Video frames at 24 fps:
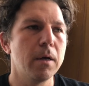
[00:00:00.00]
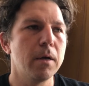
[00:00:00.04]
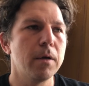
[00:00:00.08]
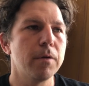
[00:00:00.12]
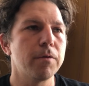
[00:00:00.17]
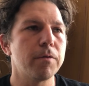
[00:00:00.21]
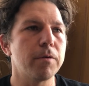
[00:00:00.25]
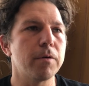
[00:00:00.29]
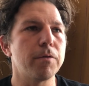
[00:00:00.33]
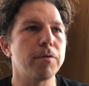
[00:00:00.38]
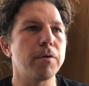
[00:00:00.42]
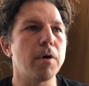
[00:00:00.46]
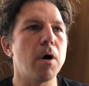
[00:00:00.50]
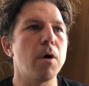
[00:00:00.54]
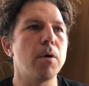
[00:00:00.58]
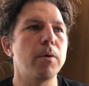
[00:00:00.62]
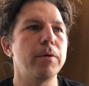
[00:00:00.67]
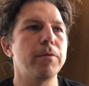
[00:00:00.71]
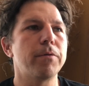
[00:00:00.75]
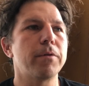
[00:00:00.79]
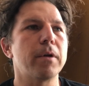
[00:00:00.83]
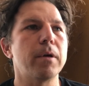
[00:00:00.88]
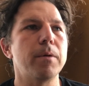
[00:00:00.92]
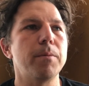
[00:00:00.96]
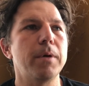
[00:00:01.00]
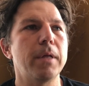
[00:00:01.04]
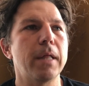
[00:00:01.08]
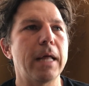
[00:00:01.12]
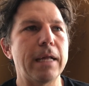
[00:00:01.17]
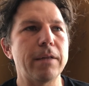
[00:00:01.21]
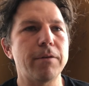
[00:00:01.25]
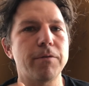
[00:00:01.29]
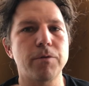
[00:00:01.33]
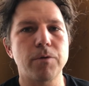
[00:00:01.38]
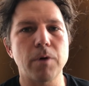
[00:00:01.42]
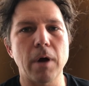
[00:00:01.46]
So there's always going to be
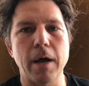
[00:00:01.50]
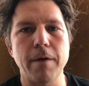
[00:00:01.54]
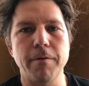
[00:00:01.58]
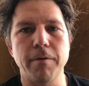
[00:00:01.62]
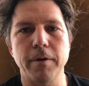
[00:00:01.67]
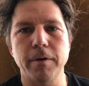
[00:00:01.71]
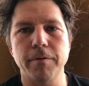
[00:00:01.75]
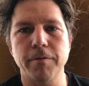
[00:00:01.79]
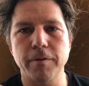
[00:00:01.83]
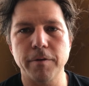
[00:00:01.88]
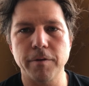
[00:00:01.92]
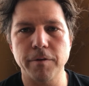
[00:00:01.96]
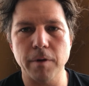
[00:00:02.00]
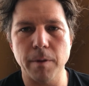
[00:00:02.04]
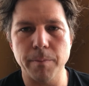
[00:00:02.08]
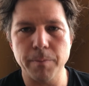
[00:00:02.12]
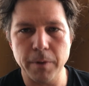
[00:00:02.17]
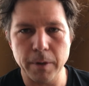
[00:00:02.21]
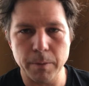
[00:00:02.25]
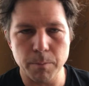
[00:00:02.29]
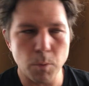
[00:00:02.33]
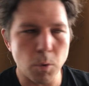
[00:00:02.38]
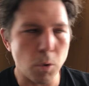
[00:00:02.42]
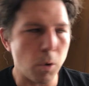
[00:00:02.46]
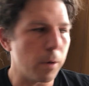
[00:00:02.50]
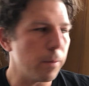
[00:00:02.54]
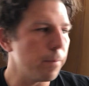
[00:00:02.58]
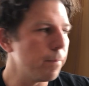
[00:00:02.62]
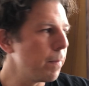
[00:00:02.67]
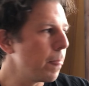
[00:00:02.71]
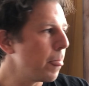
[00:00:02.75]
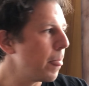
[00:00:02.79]
that striving for something more.